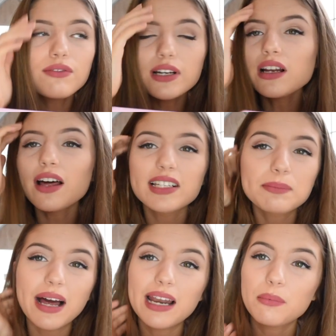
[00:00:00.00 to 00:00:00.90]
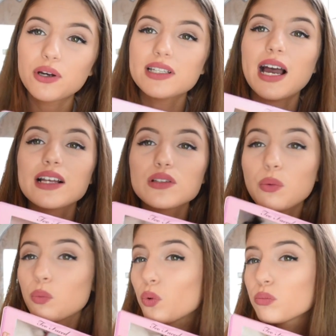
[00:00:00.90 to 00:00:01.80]
I really like this palette because it has
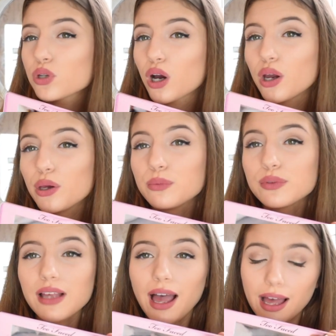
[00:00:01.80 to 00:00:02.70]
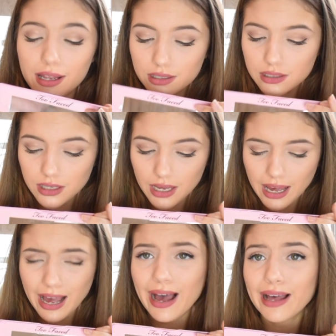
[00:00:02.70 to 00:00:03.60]
like warm tones and it
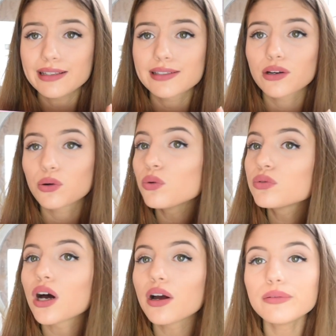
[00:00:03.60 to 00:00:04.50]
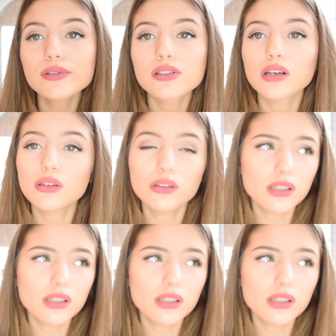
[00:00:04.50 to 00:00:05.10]
has cool tones, so